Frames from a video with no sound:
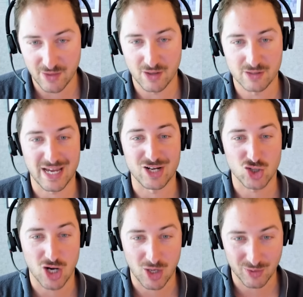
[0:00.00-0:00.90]
there's
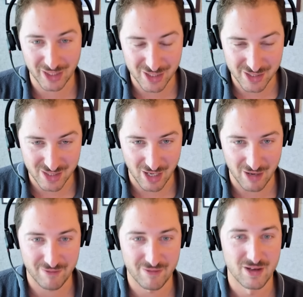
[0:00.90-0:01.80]
HR related
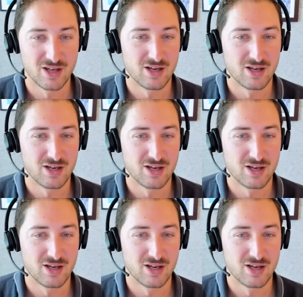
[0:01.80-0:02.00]
stuff.